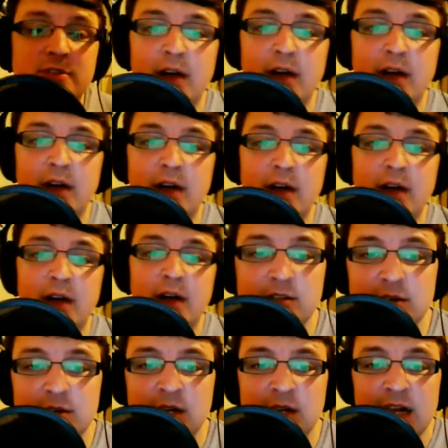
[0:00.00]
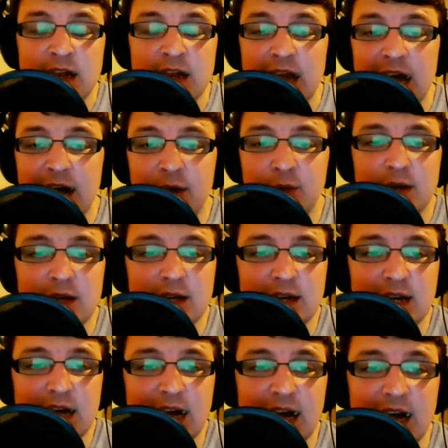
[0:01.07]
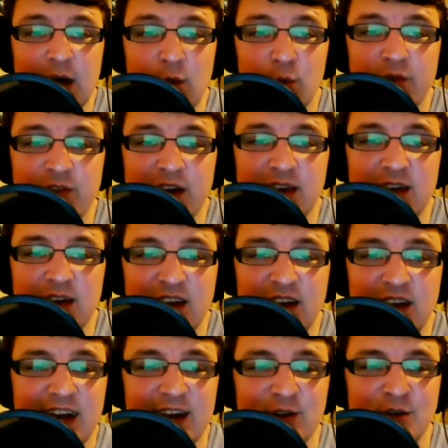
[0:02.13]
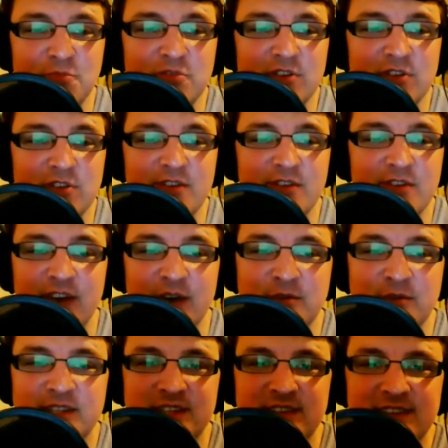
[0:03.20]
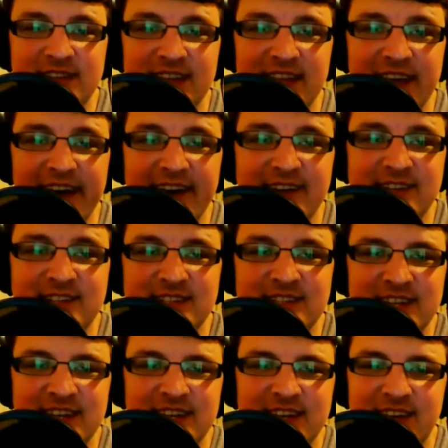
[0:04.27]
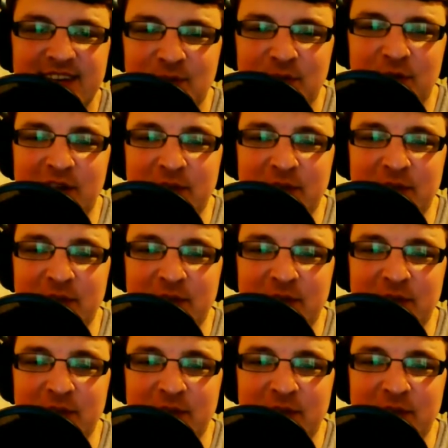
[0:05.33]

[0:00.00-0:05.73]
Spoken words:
It could do. Now, we've had a little private vote, and you lucky